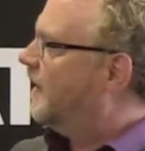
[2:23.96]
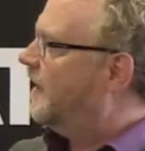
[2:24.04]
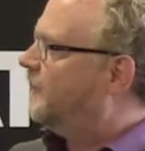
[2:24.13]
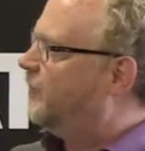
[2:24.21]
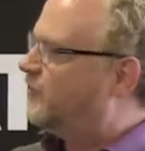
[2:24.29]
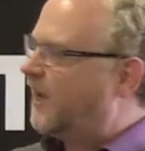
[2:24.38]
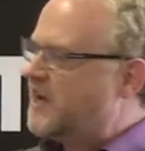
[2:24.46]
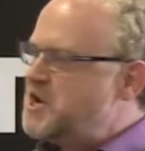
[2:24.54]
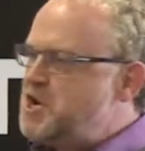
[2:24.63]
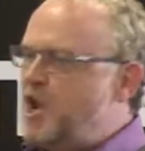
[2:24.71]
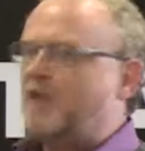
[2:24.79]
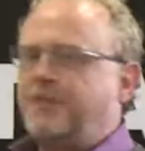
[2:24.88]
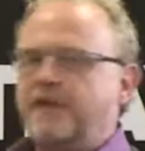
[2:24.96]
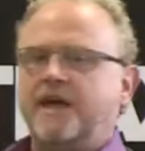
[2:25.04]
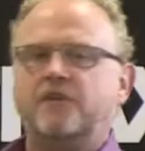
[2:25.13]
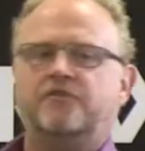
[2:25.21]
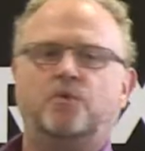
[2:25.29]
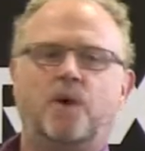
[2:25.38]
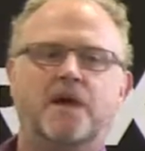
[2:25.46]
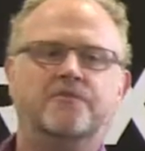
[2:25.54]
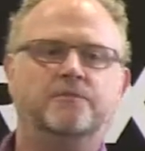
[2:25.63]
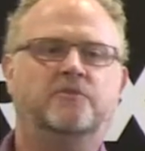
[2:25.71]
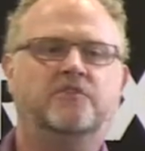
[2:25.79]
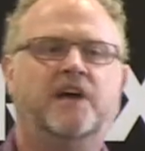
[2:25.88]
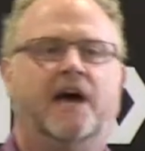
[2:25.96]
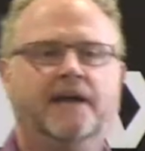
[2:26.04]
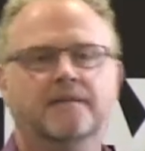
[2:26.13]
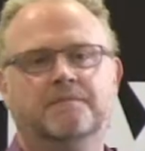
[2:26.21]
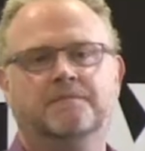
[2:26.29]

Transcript: if you take nothing else away from today,